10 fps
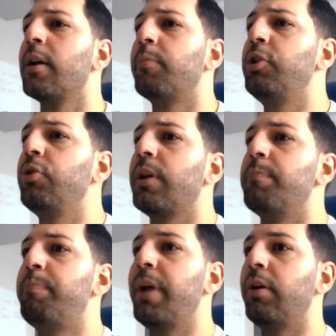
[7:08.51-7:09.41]
But you
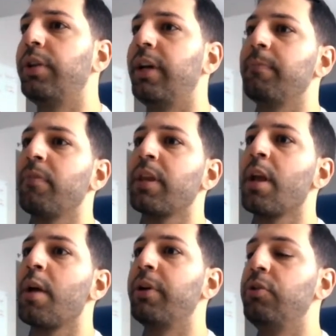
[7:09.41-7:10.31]
can build it
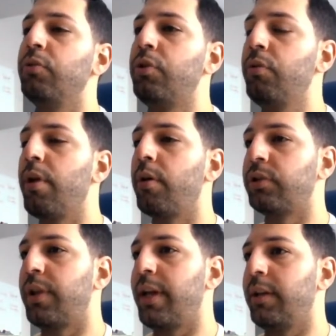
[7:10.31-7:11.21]
but you do
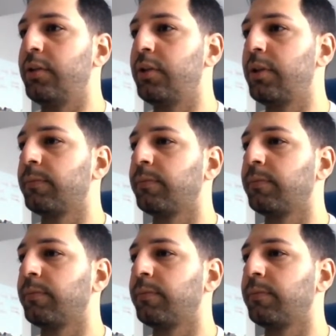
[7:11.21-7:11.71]
those things